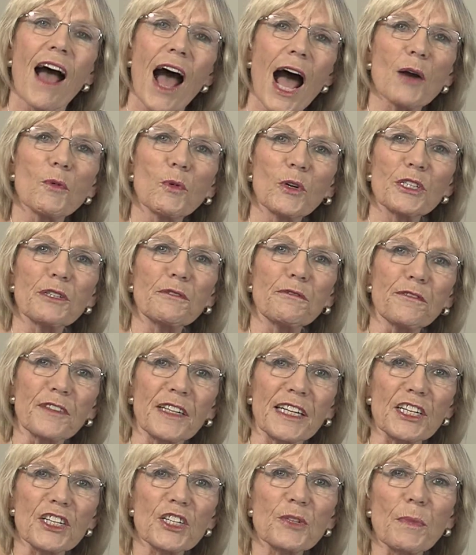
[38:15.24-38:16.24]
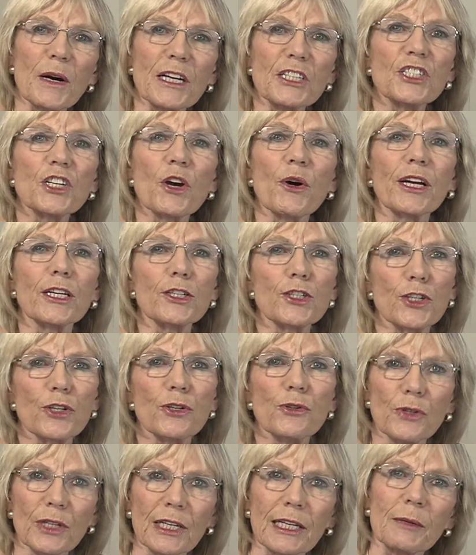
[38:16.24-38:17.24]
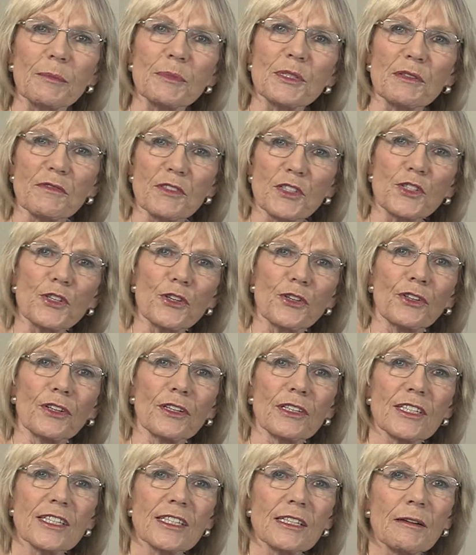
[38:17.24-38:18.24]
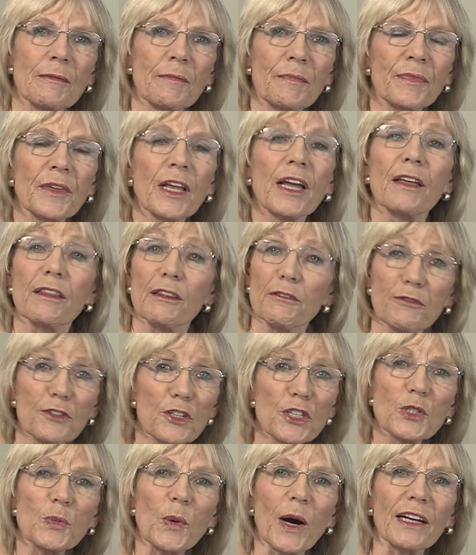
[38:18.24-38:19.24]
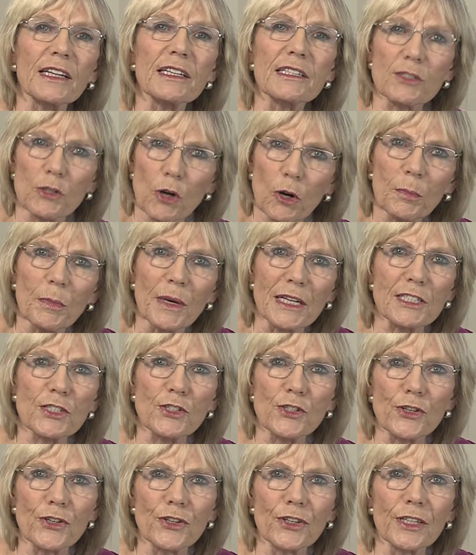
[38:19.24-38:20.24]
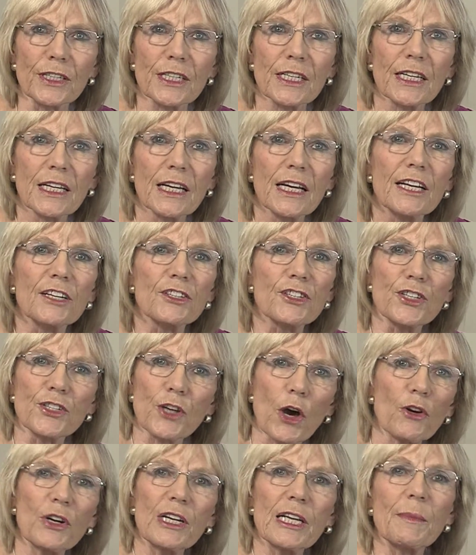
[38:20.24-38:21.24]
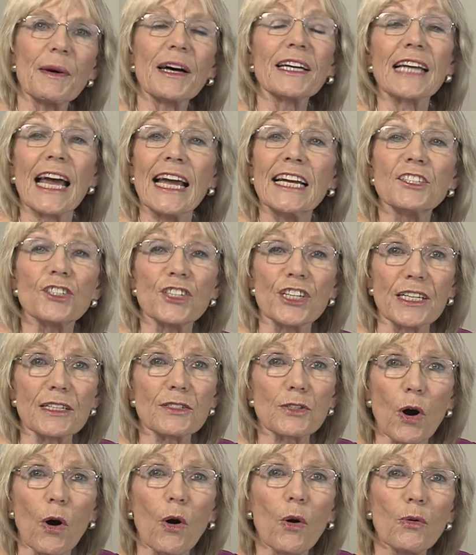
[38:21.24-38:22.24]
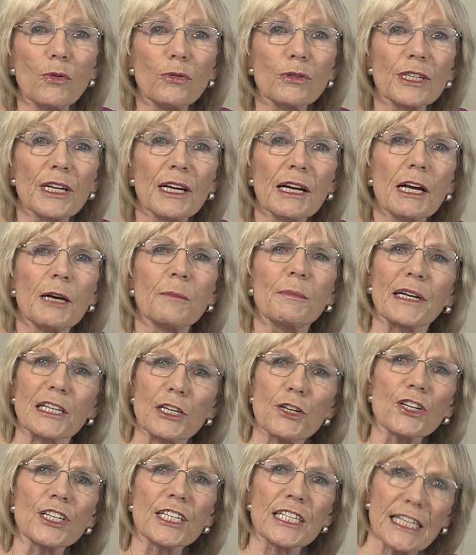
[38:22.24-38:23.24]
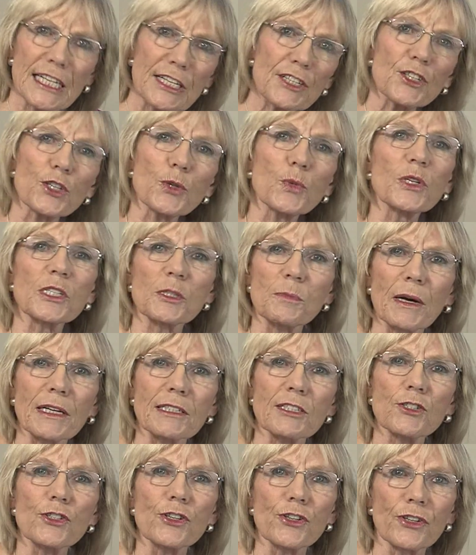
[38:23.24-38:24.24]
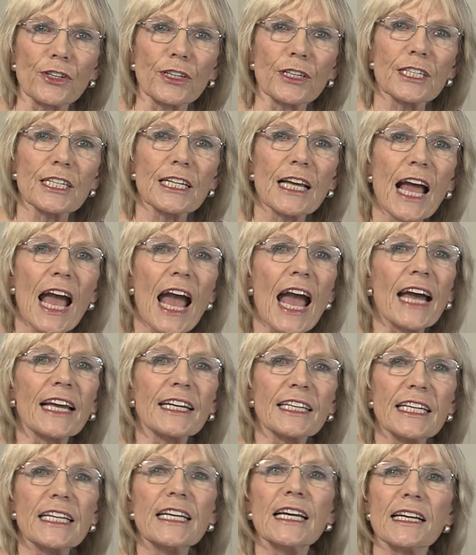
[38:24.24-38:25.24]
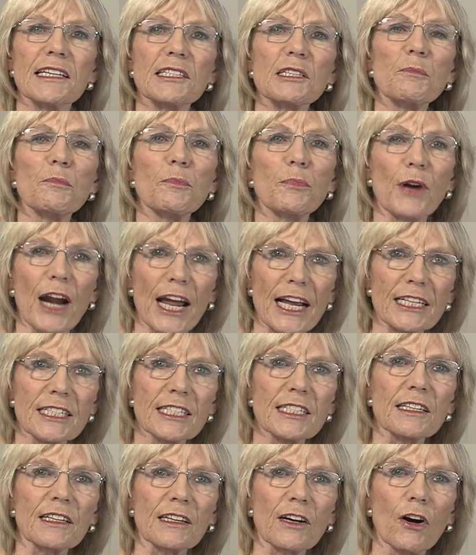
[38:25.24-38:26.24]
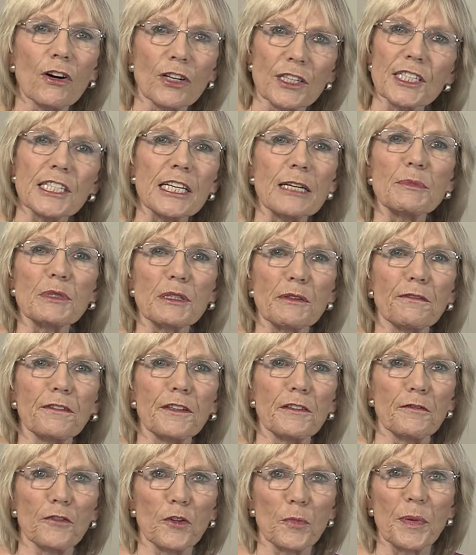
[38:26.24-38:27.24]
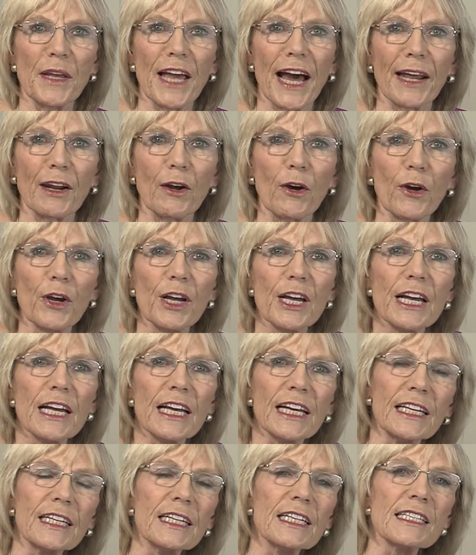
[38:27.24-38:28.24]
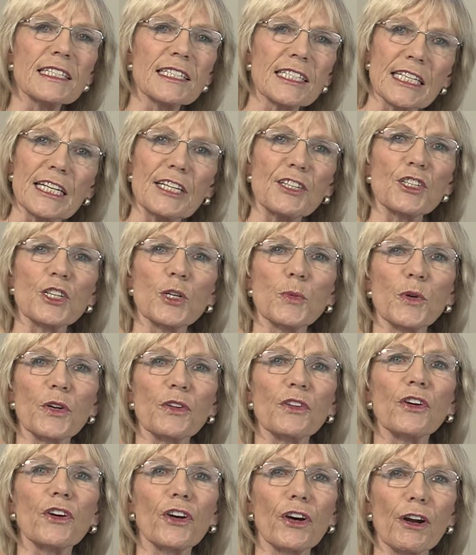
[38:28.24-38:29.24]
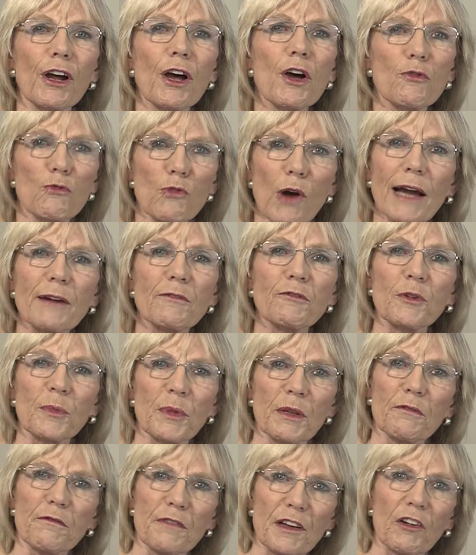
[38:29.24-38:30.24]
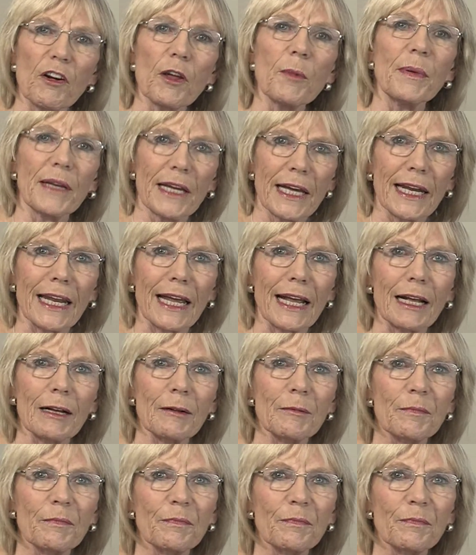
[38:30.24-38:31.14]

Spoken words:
I want to finish by showing two clips of students. The first one is not my student. She's only about 8 years old, but her teacher was my student, and he has embraced the concepts of Fit for Piano in his teaching with her right from the very beginning.